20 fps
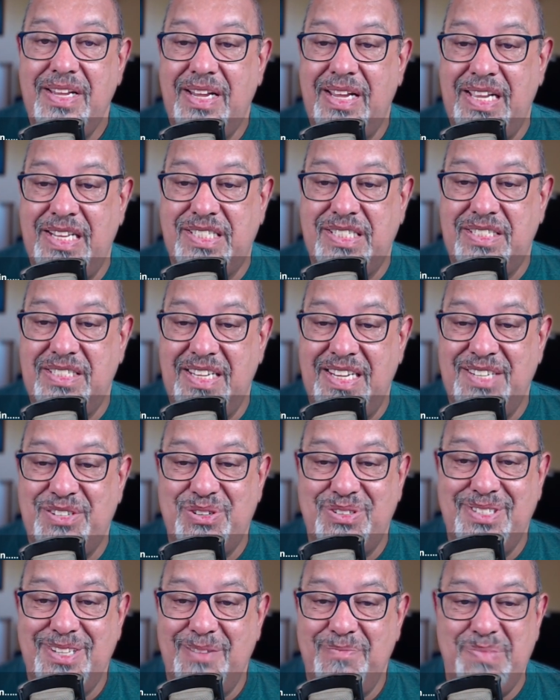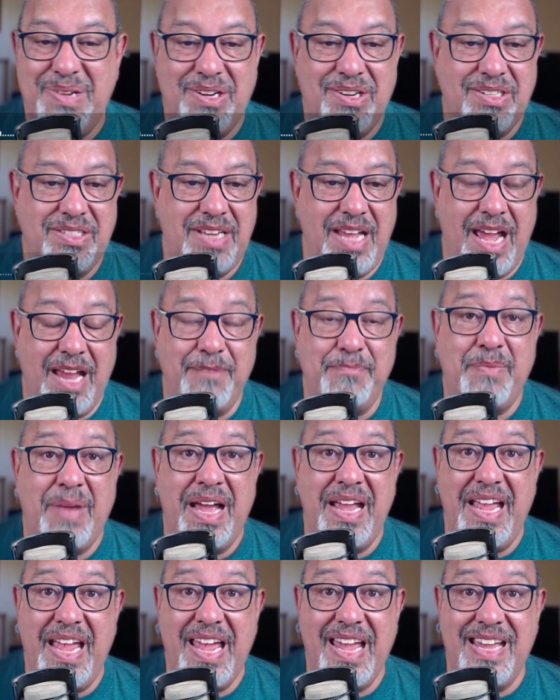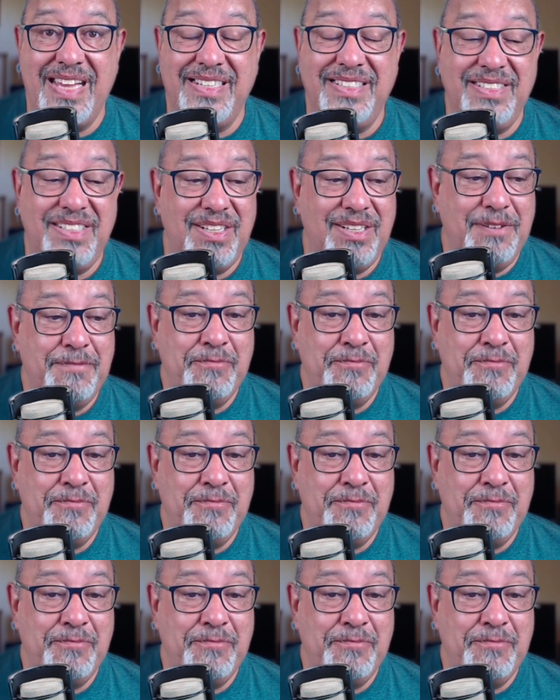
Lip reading: it's interesting because at my end,